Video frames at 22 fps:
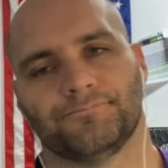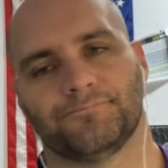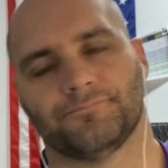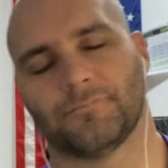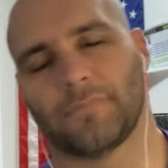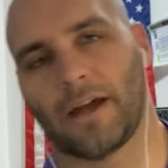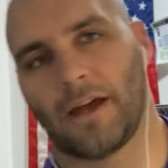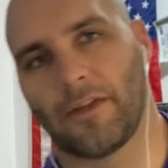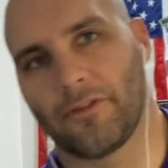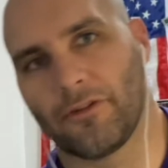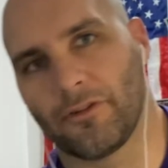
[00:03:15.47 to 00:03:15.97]

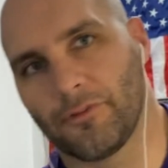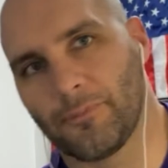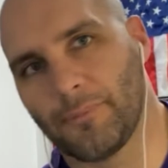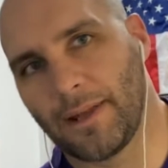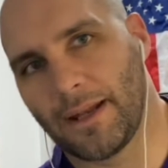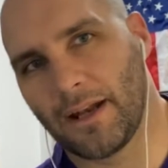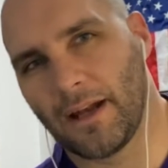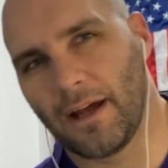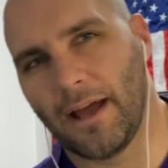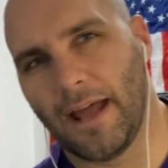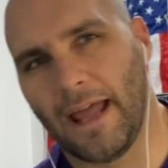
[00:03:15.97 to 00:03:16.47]
others
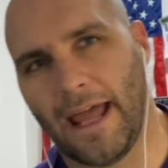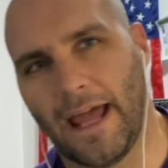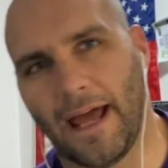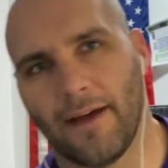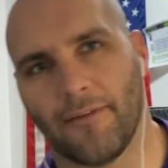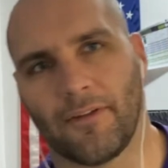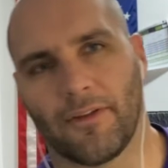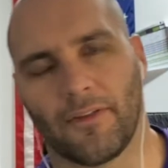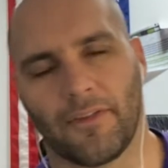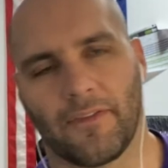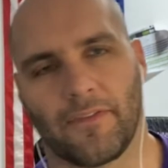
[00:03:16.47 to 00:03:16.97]
may not
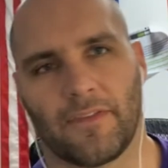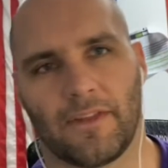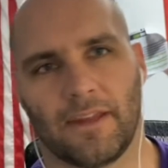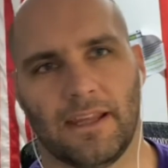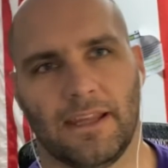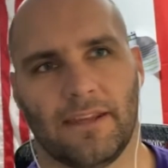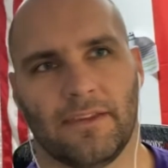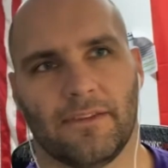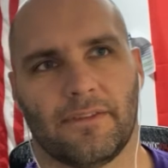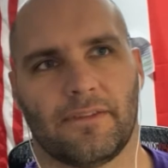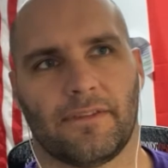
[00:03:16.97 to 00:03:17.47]
have. I think that
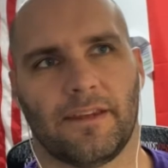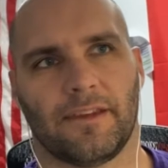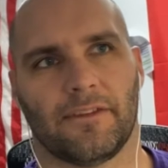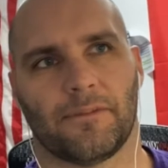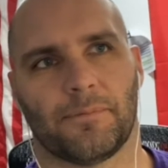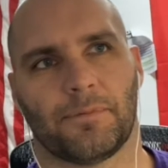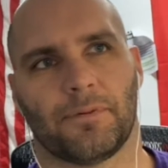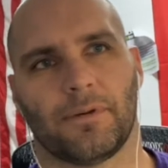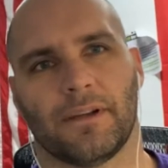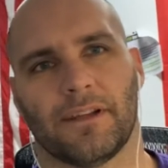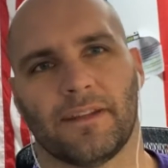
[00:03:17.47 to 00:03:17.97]
he's
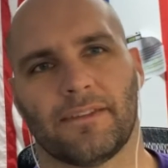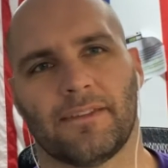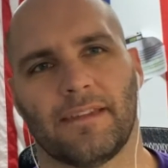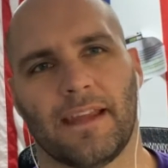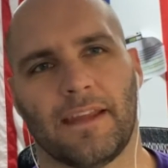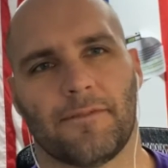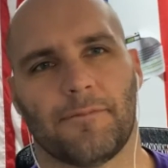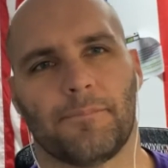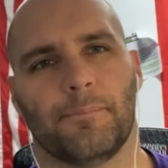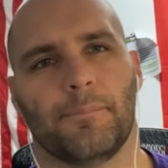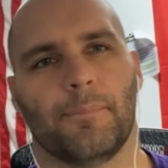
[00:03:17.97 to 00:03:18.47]
a pretty
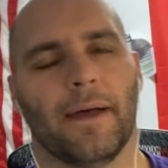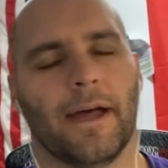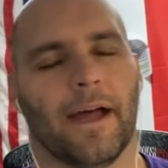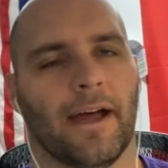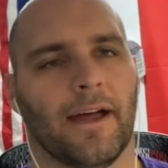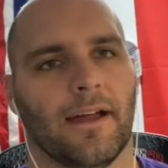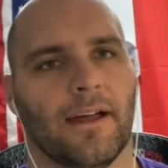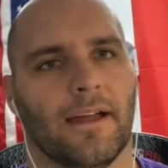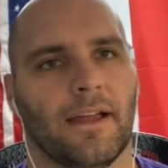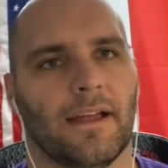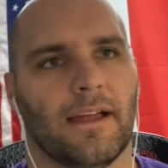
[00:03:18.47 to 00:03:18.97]
safe
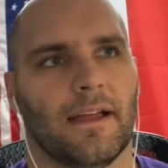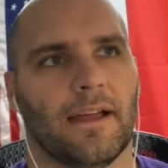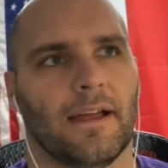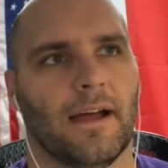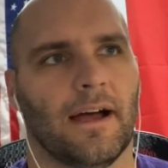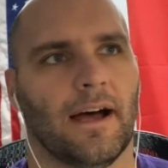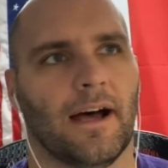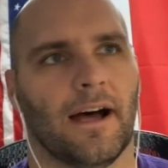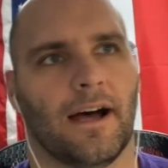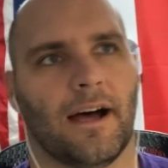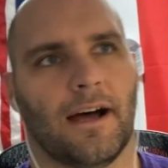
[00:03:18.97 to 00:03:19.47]
bet.
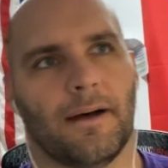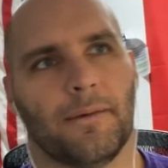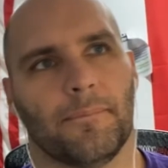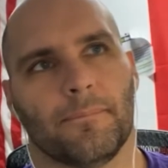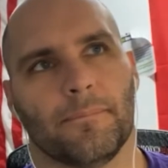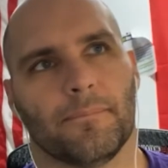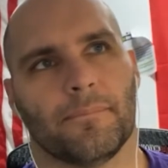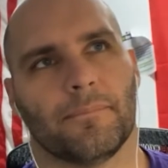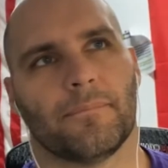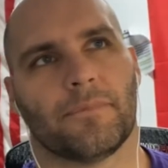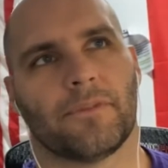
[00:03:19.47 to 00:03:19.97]

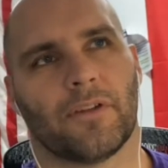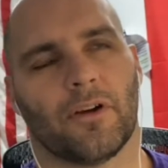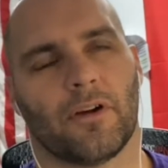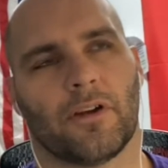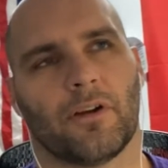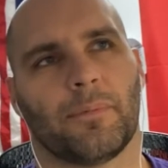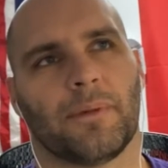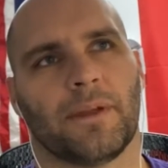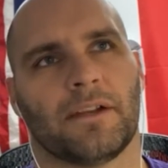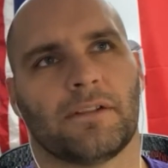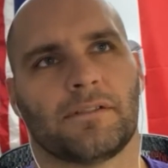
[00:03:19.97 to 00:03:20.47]
So
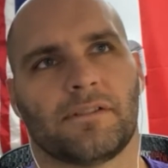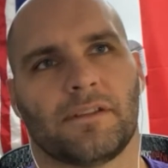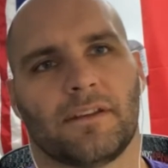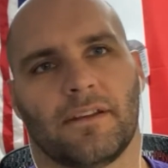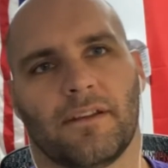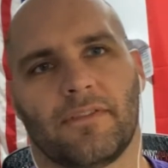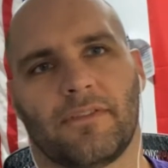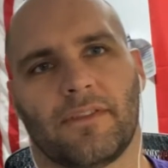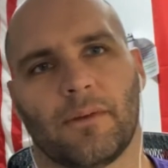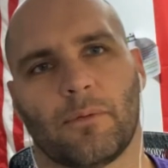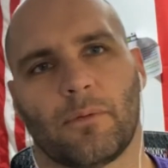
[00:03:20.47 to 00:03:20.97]
it'll be interesting
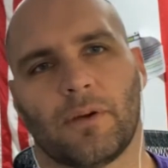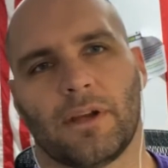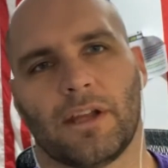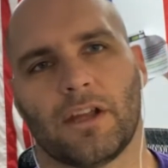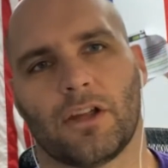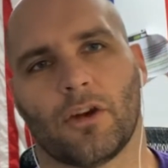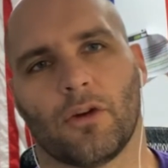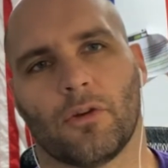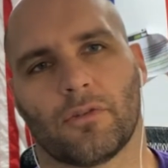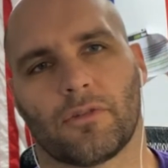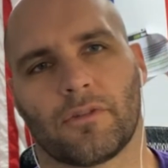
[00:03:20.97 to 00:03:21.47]
to see where he
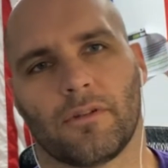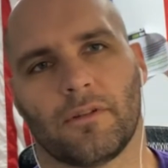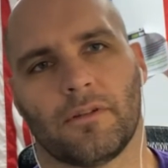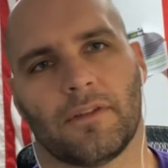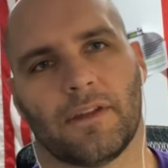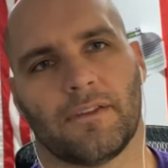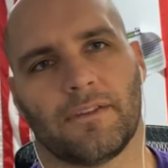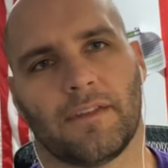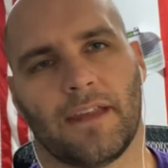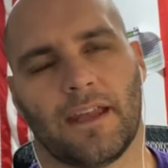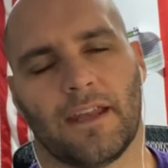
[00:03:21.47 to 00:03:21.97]
goes.
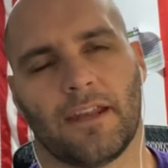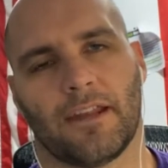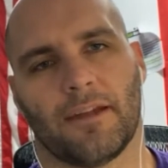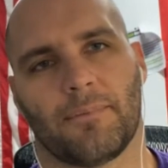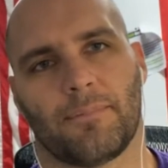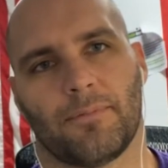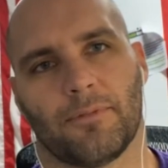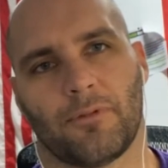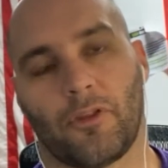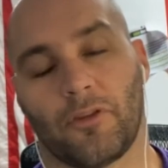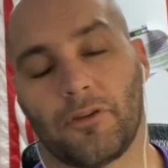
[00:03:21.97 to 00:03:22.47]
Does he end
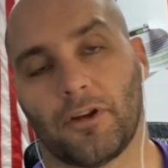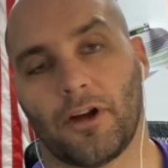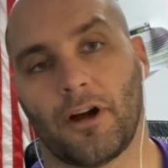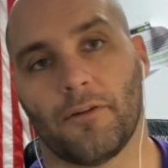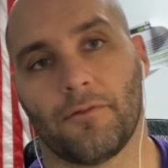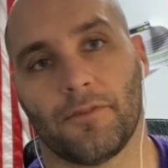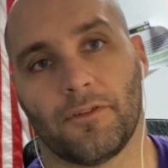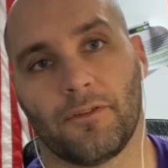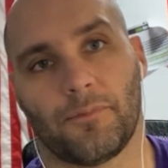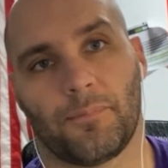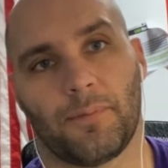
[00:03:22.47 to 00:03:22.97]
up? Do the
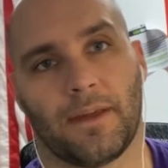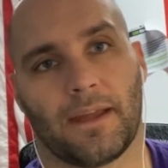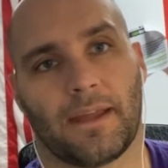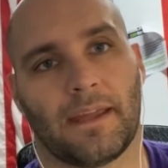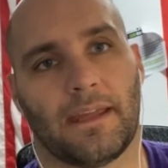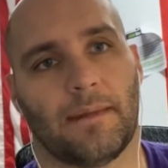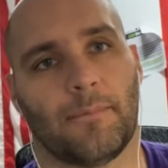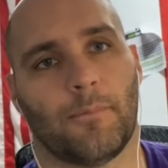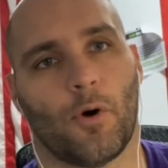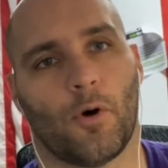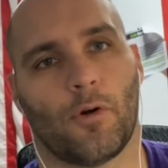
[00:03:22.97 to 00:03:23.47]
Dolphins pick
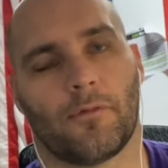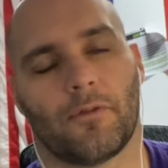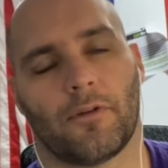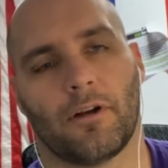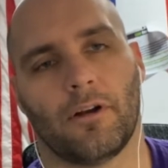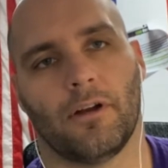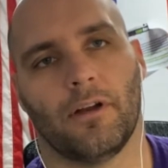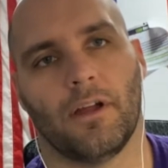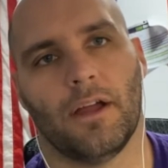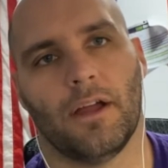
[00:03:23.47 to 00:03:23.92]
him over